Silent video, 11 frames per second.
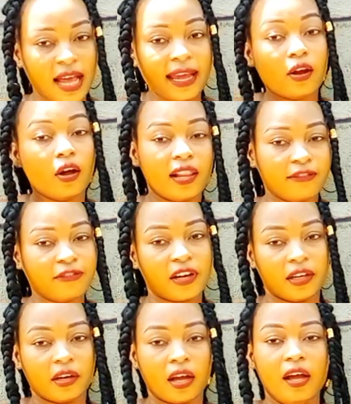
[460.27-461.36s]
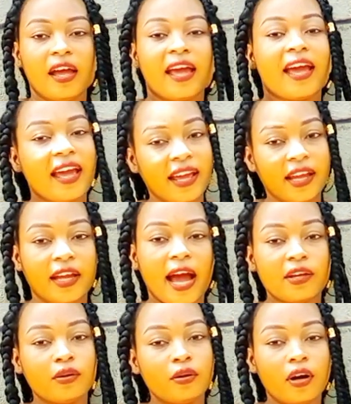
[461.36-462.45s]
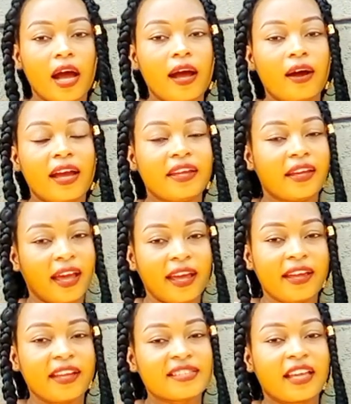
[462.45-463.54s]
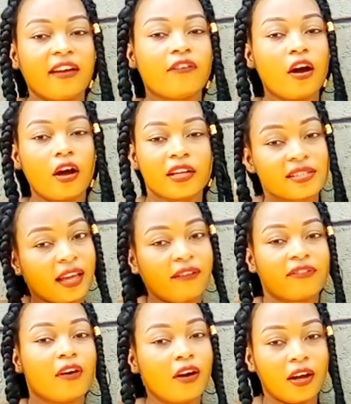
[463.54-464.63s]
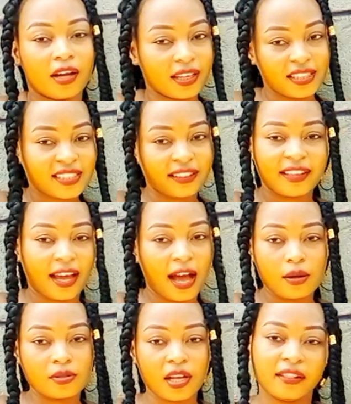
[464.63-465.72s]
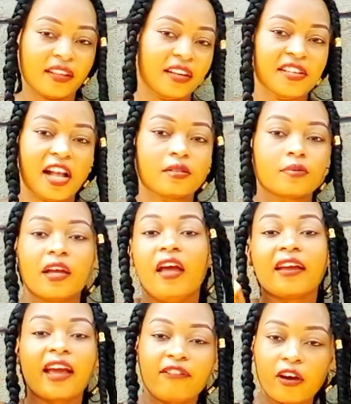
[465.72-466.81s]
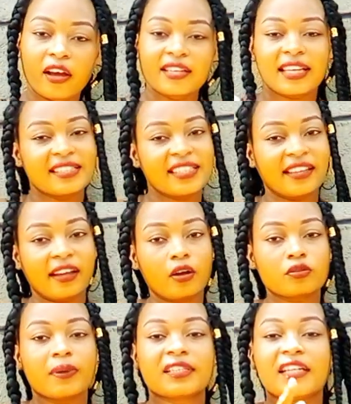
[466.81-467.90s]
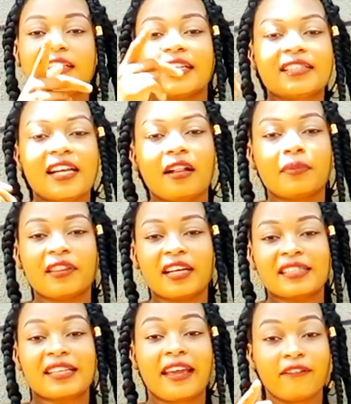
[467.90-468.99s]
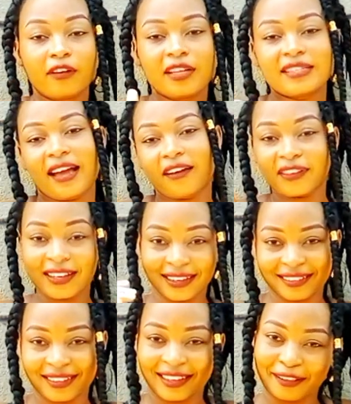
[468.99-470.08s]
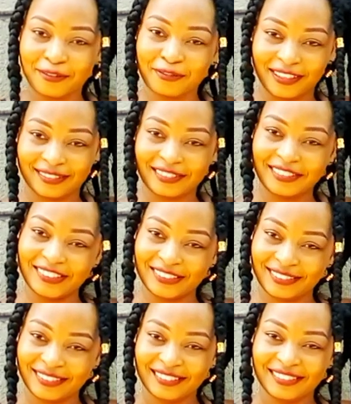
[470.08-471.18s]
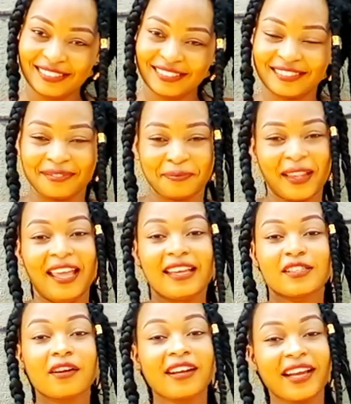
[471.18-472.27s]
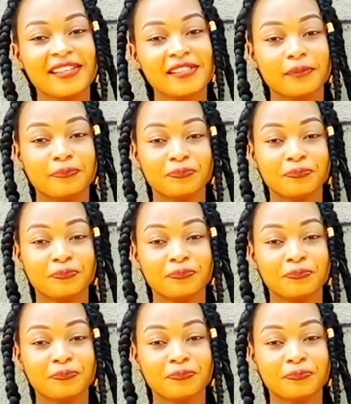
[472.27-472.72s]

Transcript: I call a friend. Hey, are you is Kevo inside the house? And then he told me Kevo is inside the house, but he didn't tell me that Kevo is having another girlfriend, you know. So guys,